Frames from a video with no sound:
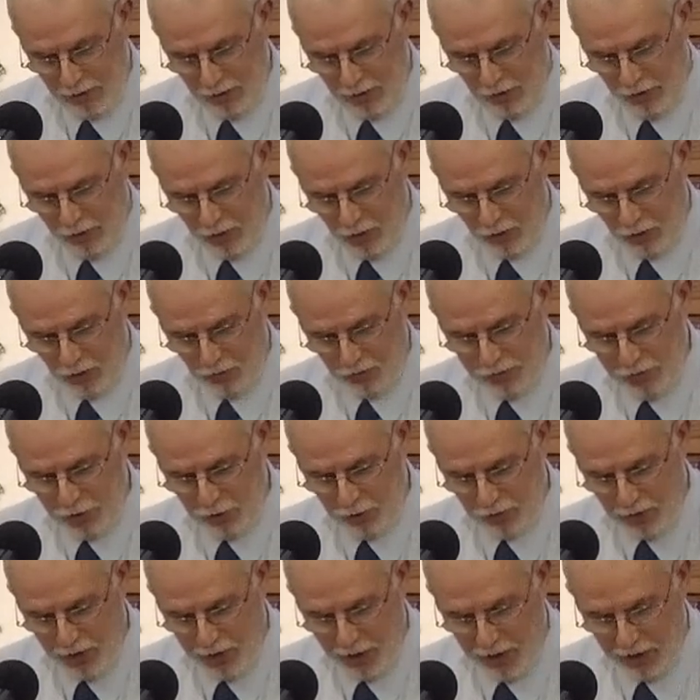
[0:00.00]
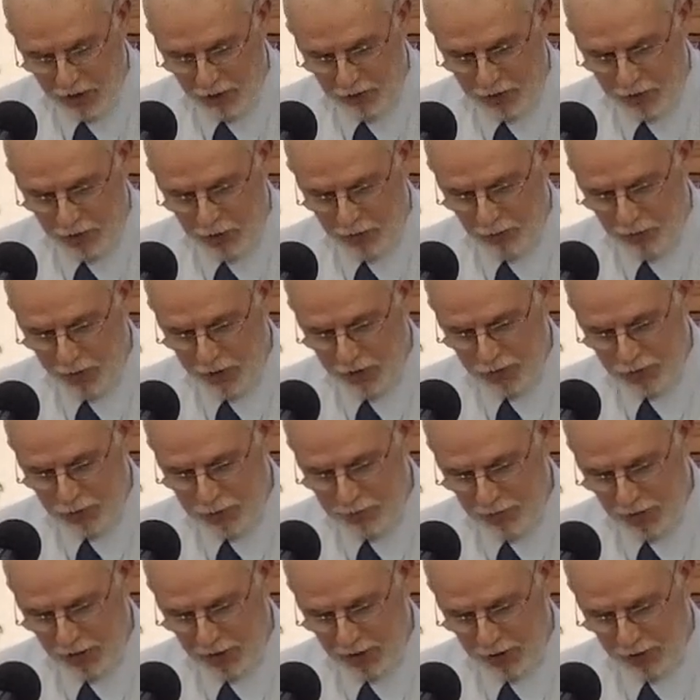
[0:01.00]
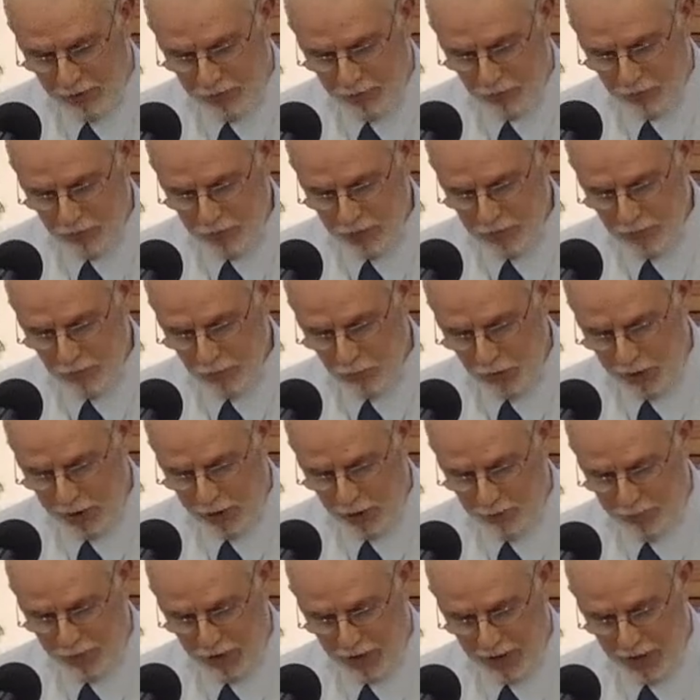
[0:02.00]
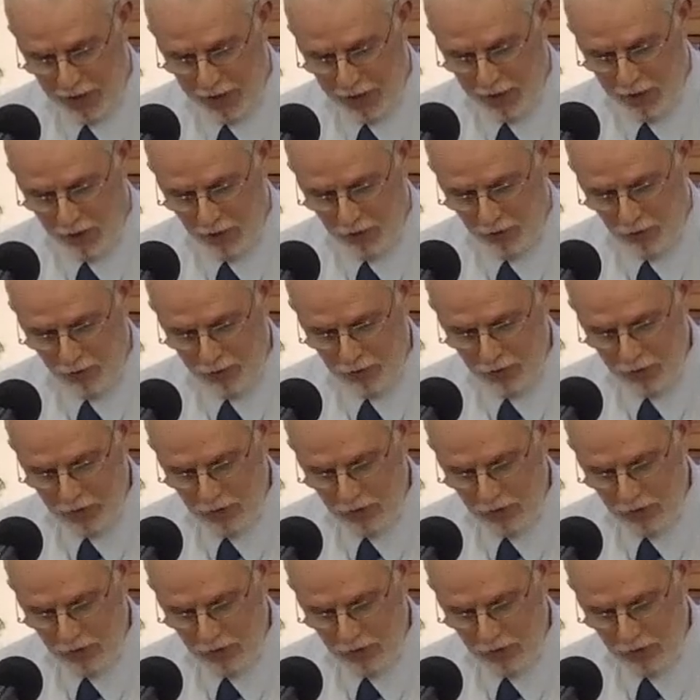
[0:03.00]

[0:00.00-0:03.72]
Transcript: Go to now, ye rich men, weep and howl